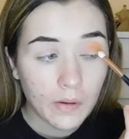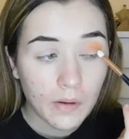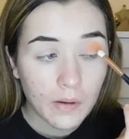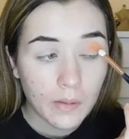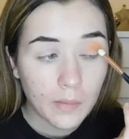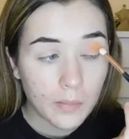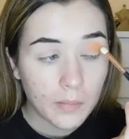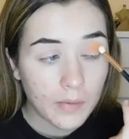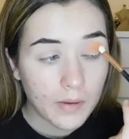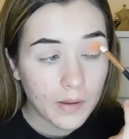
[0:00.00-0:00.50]

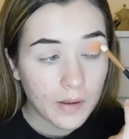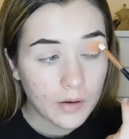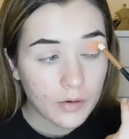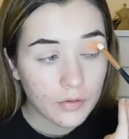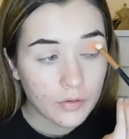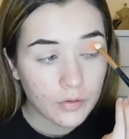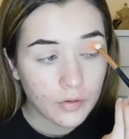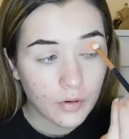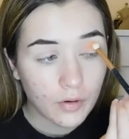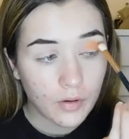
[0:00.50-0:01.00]
And make
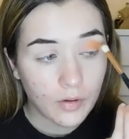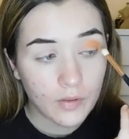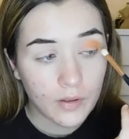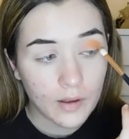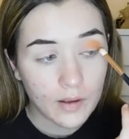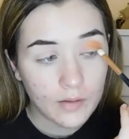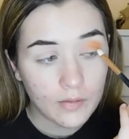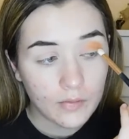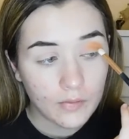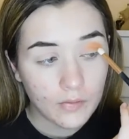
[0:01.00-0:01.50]
sure that
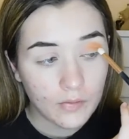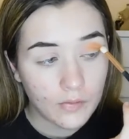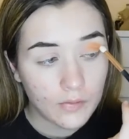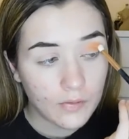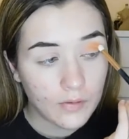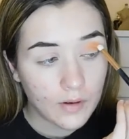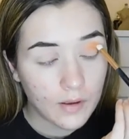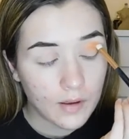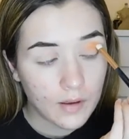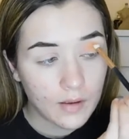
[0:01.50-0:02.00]
it
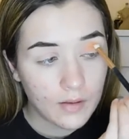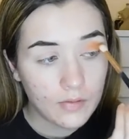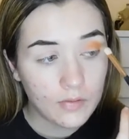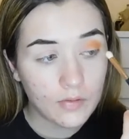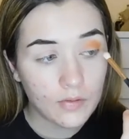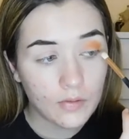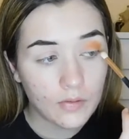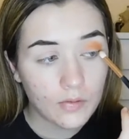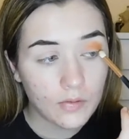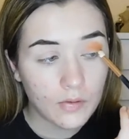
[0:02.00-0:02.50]
stays
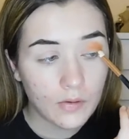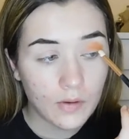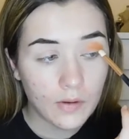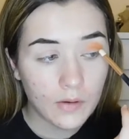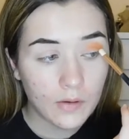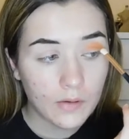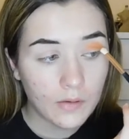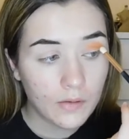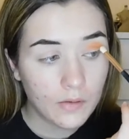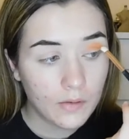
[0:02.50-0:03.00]

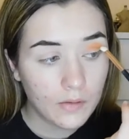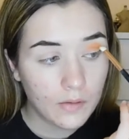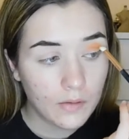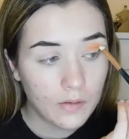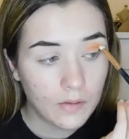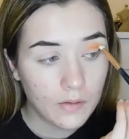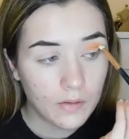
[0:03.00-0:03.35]
circle.